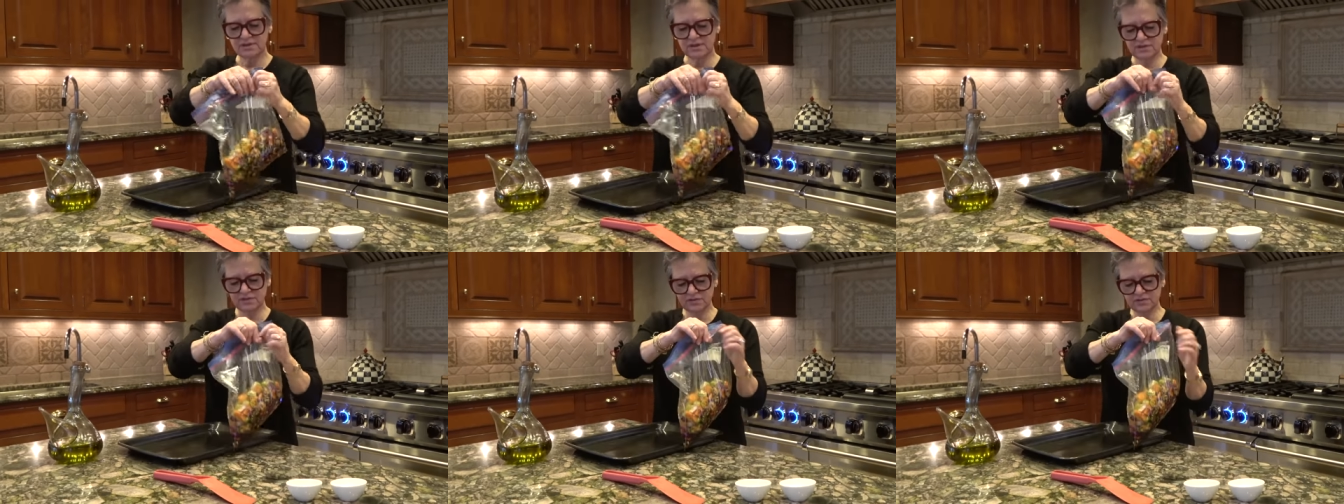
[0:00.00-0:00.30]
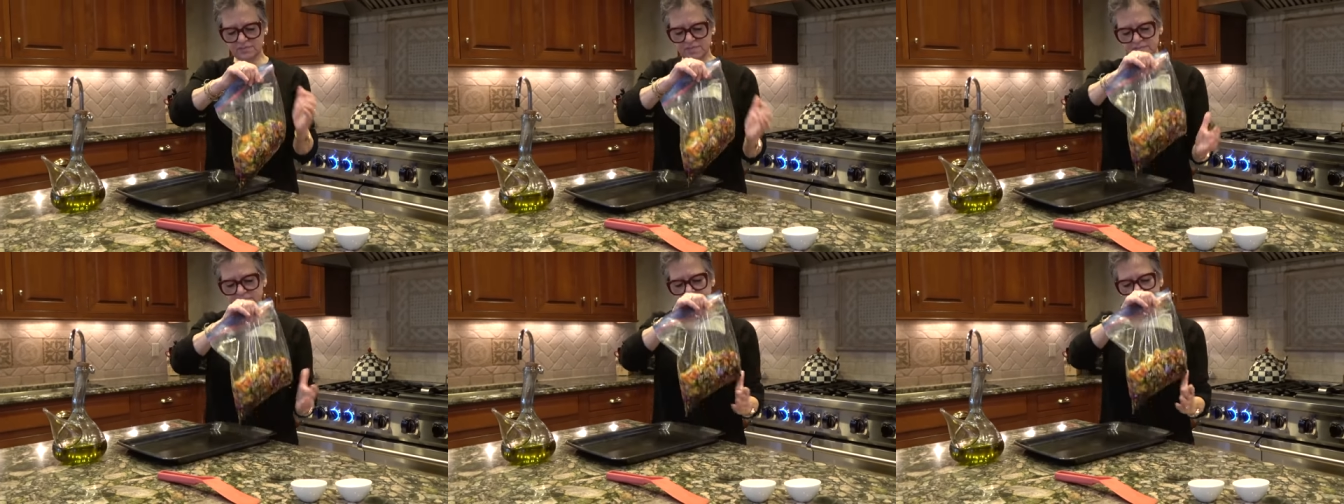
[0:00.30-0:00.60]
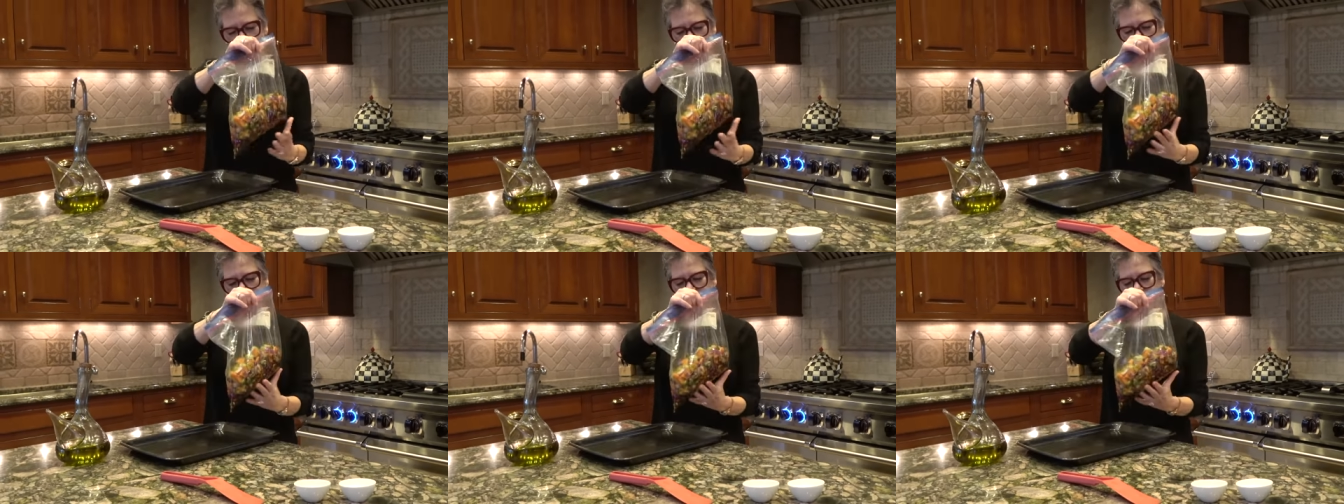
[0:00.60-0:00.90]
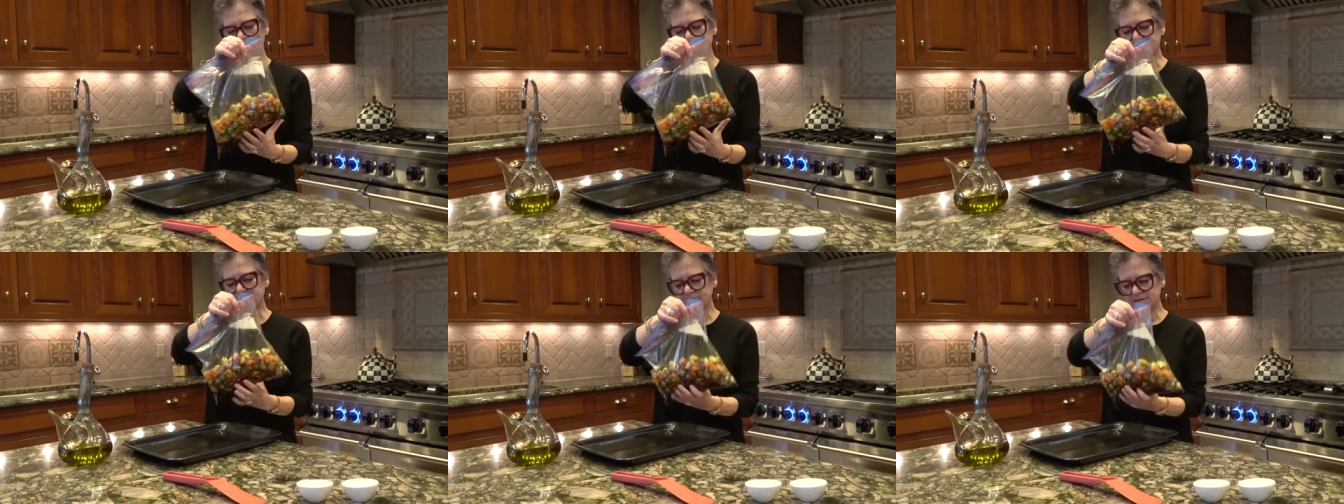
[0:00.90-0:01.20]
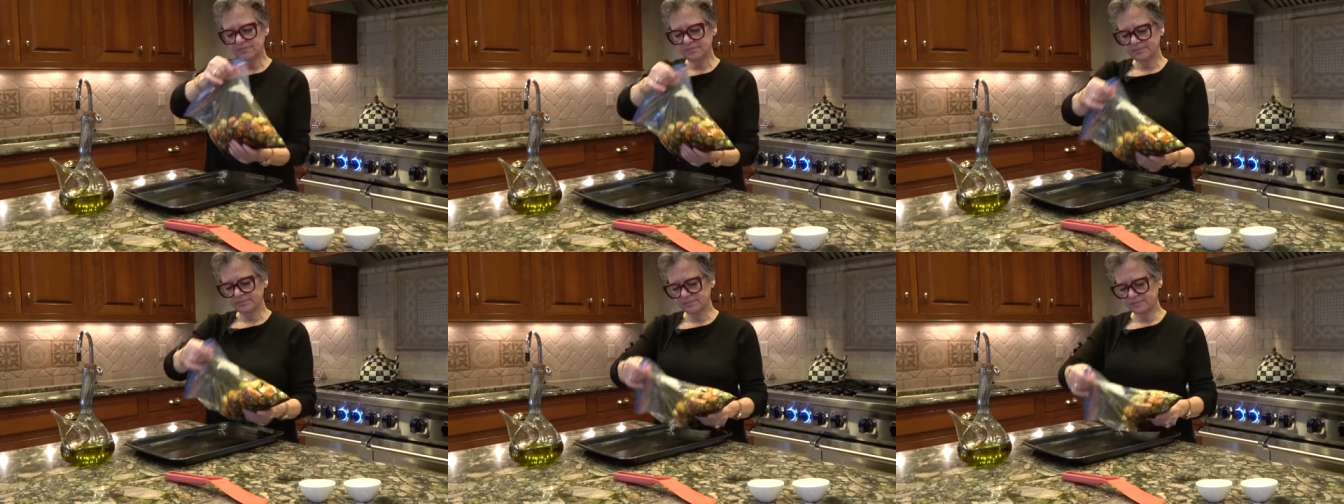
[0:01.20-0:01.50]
These have been marinating.